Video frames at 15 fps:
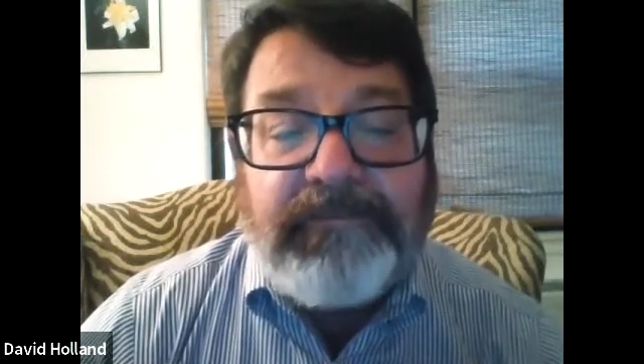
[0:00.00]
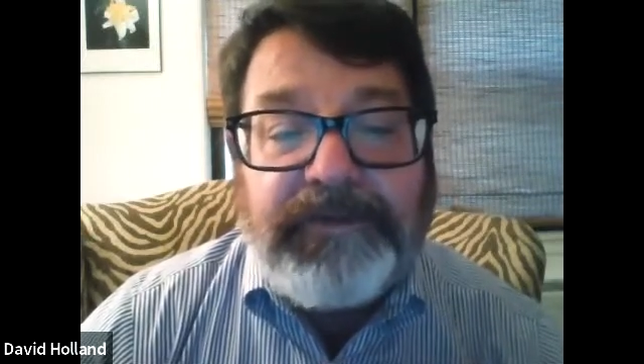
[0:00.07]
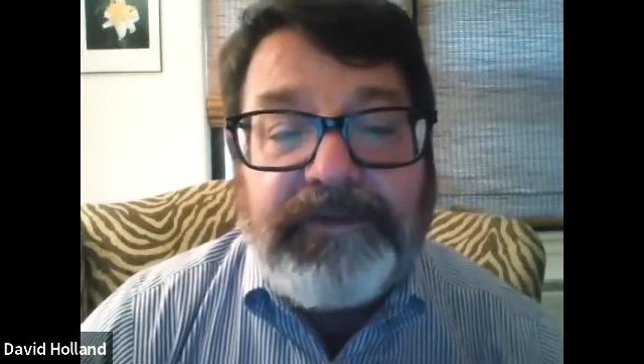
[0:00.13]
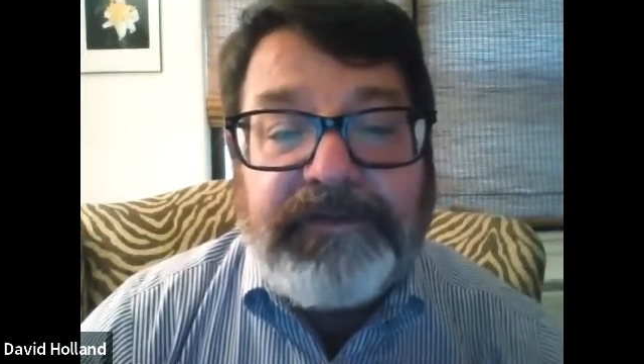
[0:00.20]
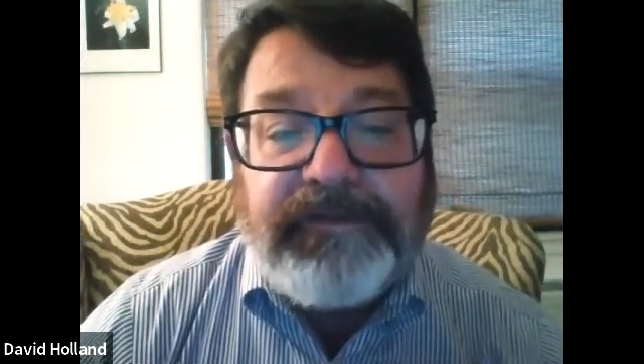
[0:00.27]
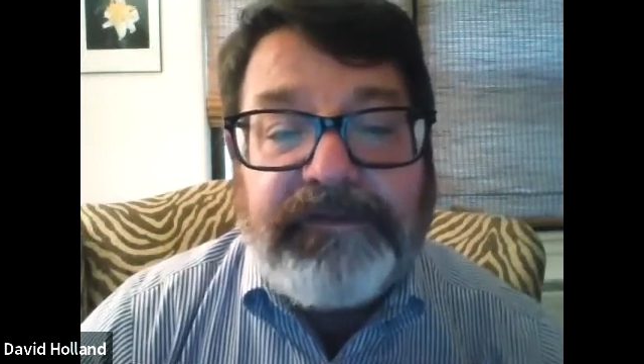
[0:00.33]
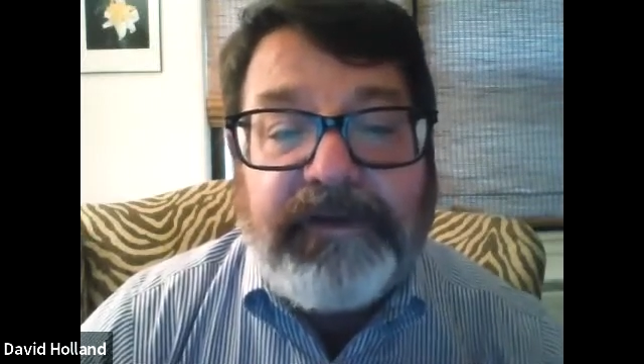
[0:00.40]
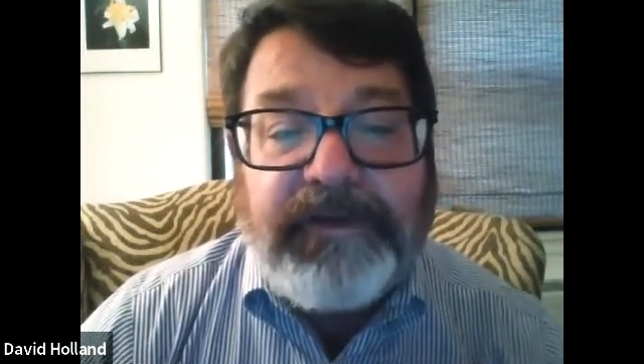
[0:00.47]
which
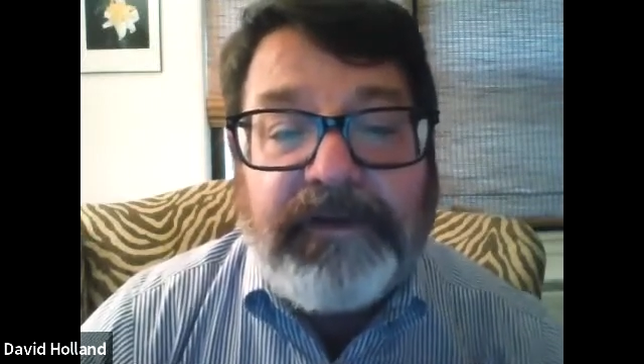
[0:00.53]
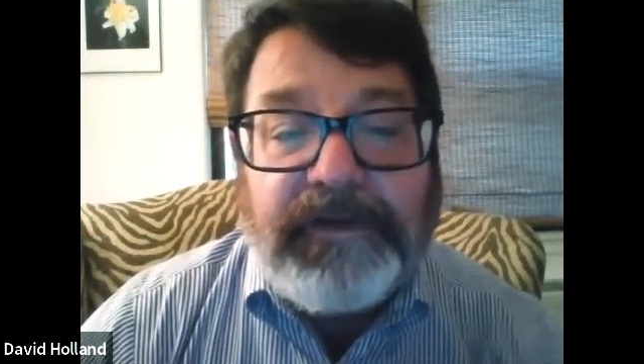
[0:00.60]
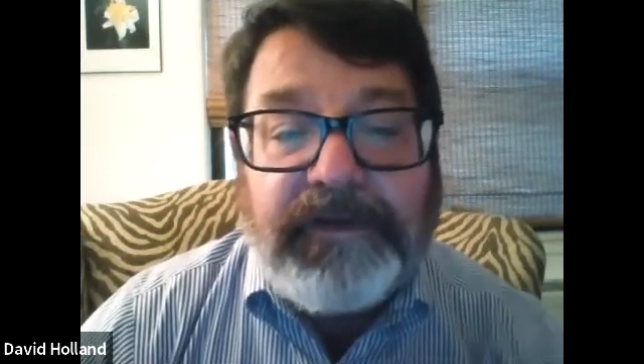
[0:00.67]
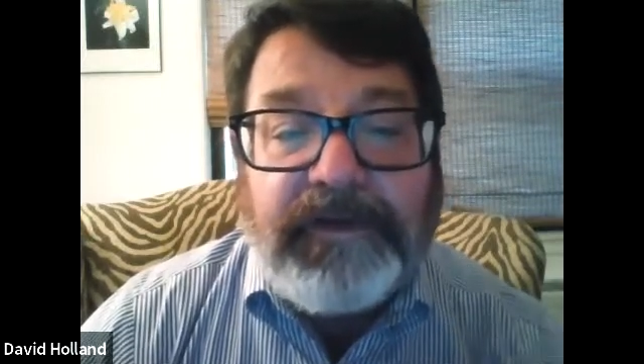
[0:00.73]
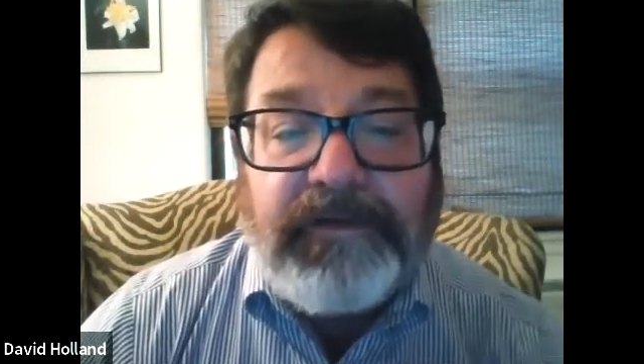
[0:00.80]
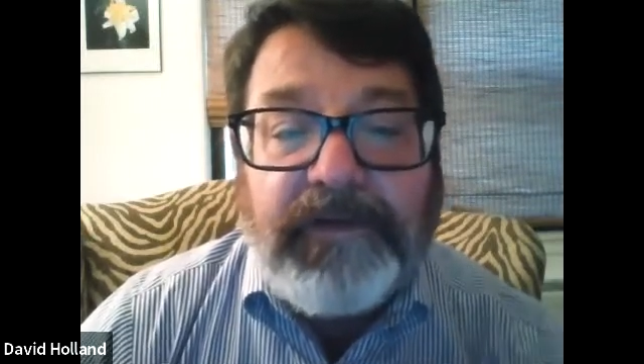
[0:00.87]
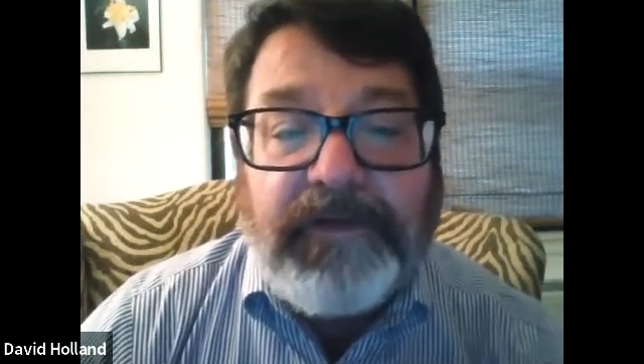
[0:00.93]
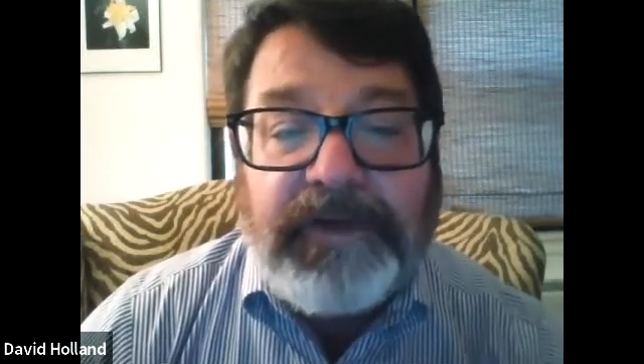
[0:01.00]
is the
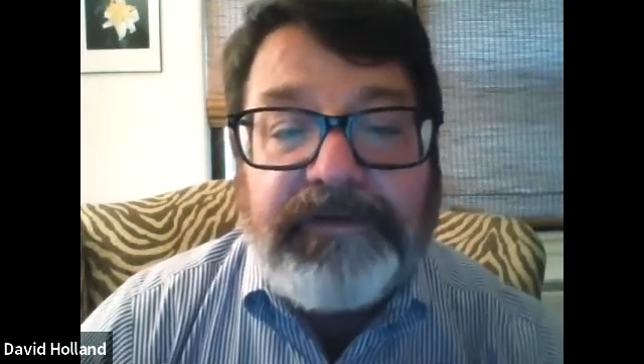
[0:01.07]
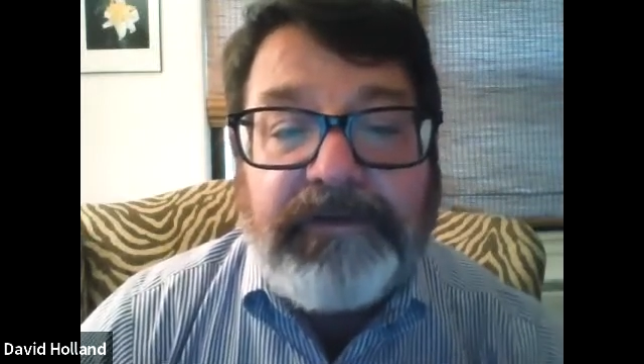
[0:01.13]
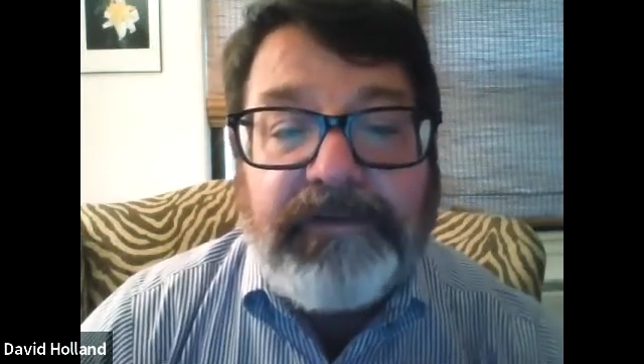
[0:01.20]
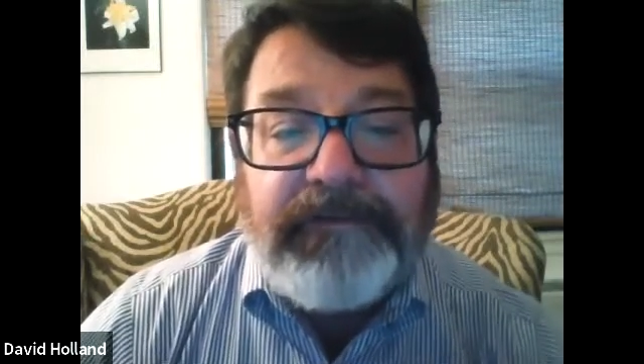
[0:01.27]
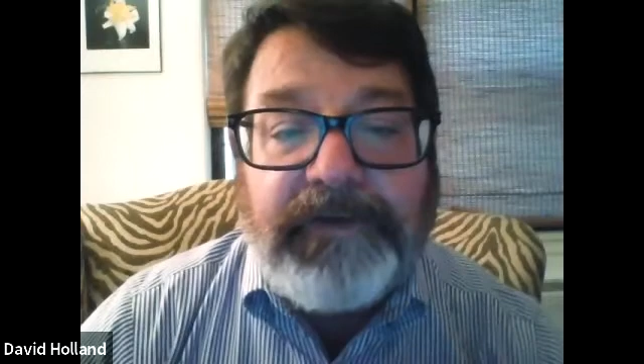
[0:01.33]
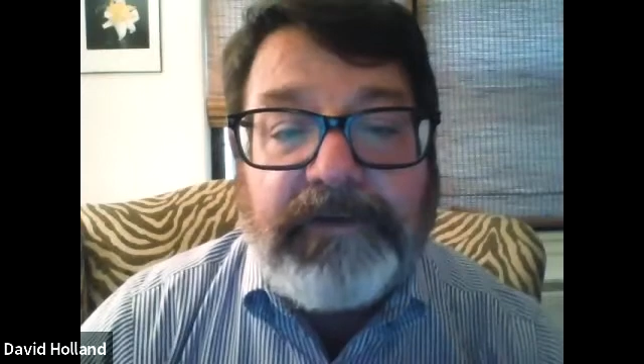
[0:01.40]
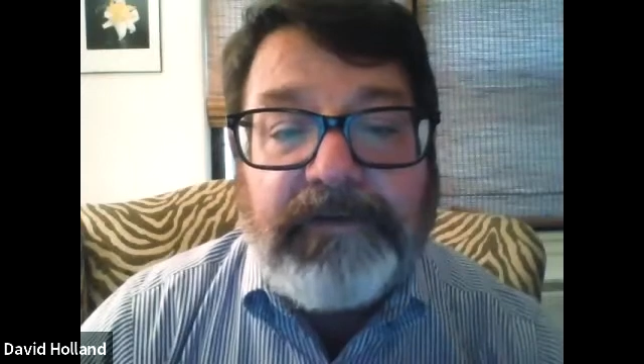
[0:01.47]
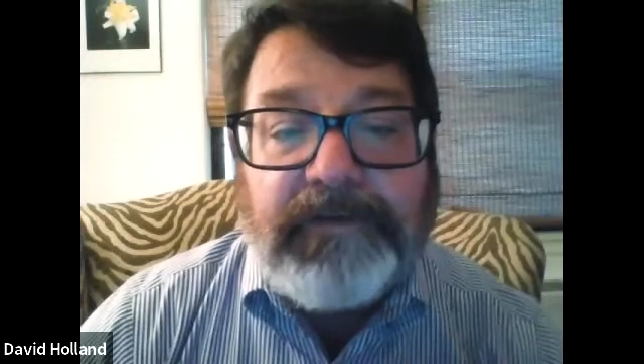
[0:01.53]

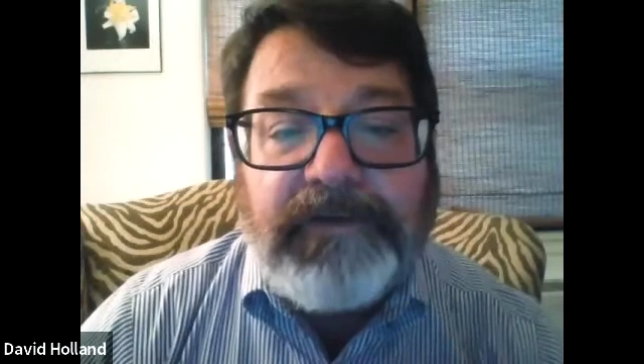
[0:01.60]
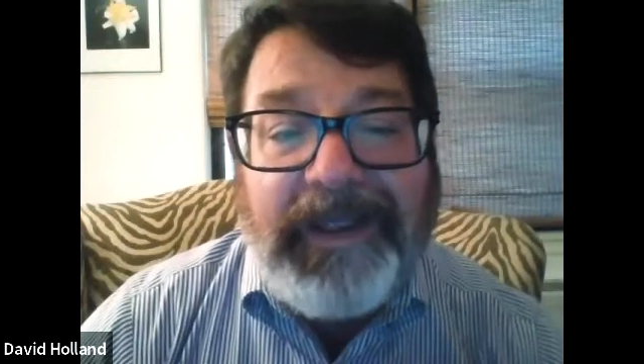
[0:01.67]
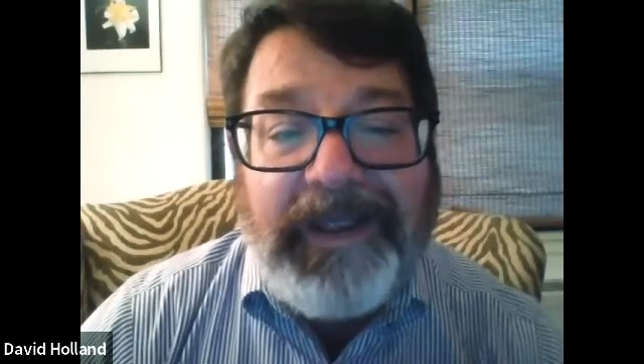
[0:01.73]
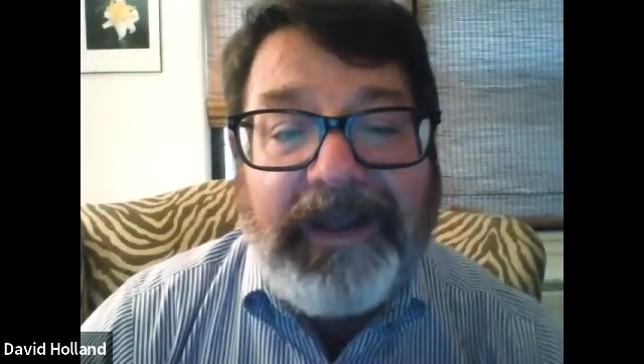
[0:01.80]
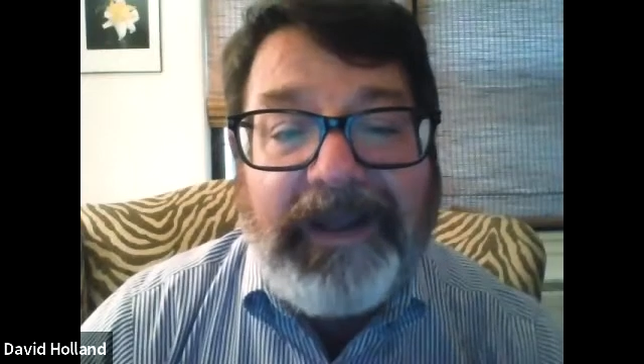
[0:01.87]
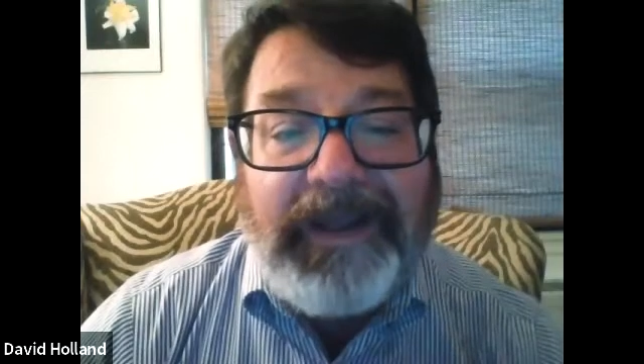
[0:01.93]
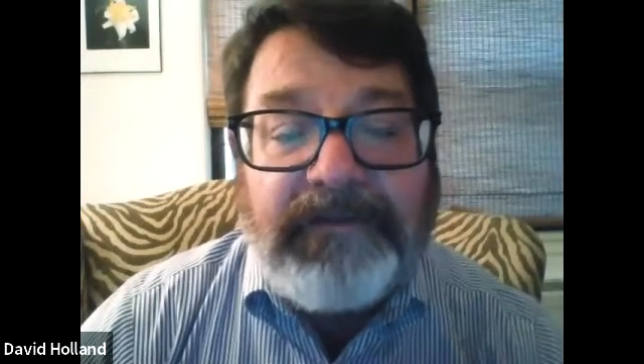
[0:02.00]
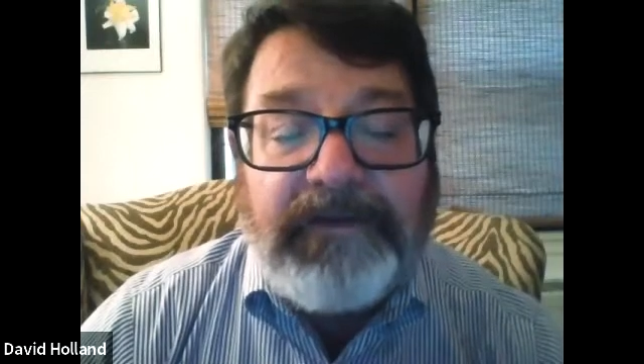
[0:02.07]
congressional federal
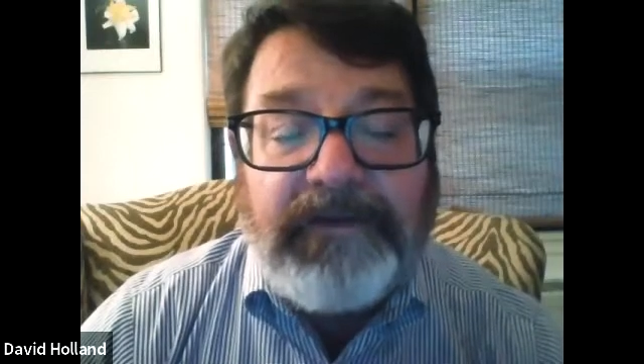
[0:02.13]
act